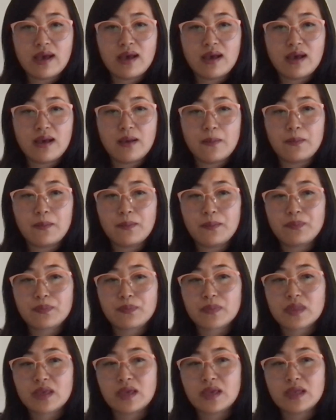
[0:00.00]
And
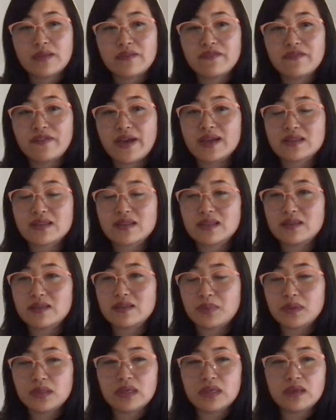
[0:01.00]
in fact, they
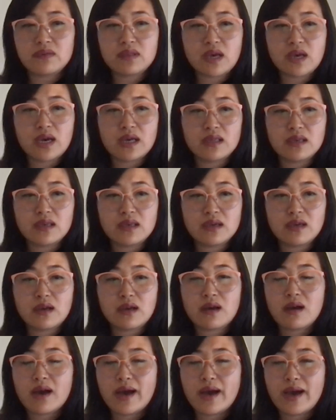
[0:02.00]
believe that it
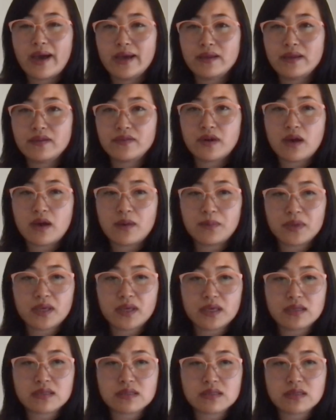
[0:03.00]
kind of
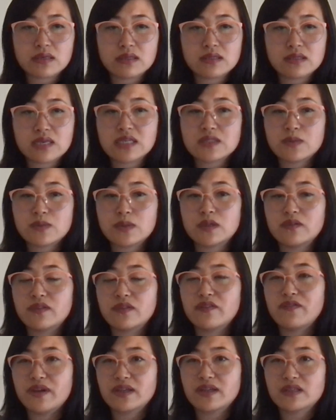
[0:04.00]
complicates the assessment of
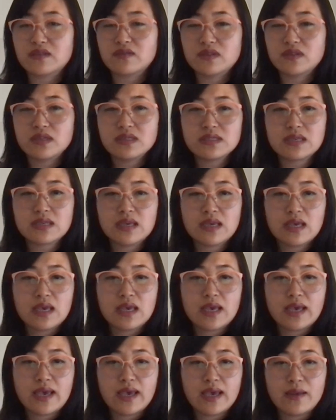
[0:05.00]
the effectiveness
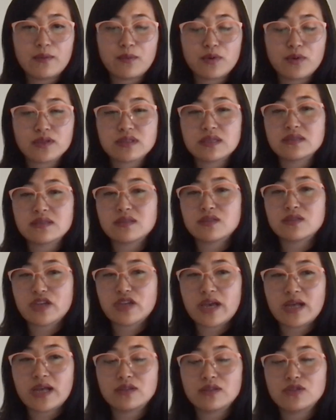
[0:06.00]
and presents a
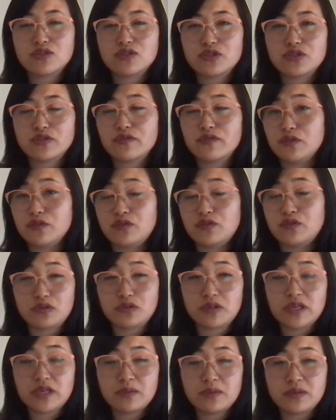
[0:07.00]
challenge to future
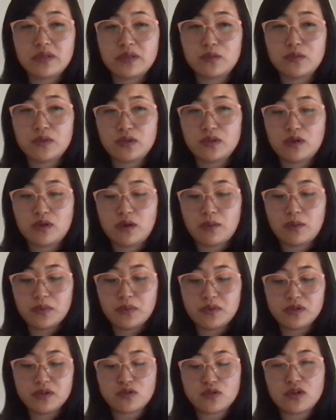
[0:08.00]
labeling when you
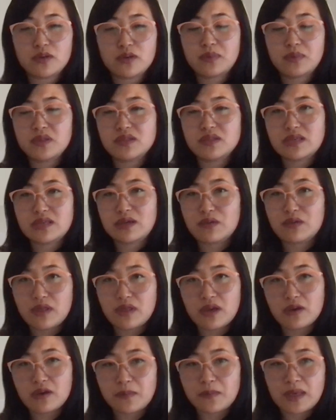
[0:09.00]
couple the drug plus
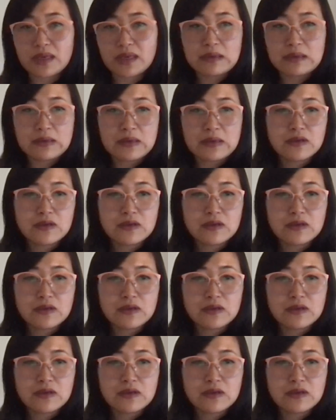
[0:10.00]
psychotherapy.